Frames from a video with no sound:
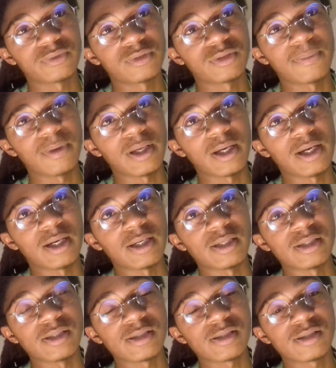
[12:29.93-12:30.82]
to be
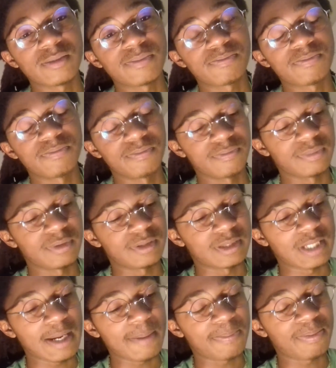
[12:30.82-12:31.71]
honest.
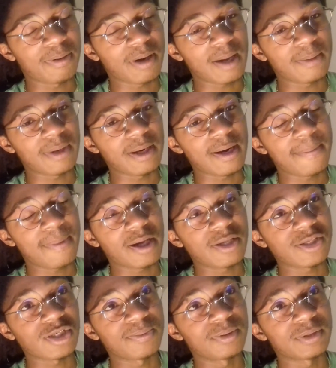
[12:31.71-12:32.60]
They probably
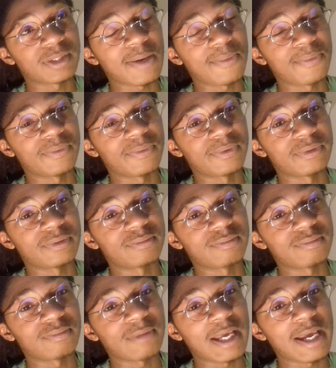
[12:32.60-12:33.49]
should have put that with
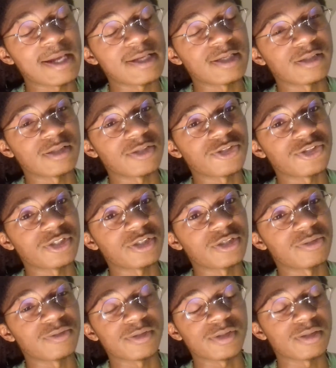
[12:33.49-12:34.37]
Agents of
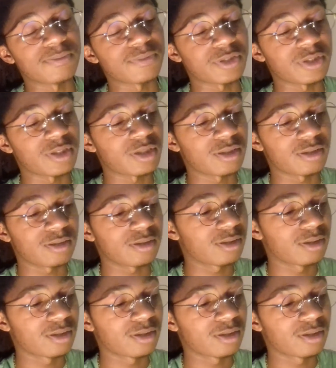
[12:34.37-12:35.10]
S.H.I.E.L.D. or some shit.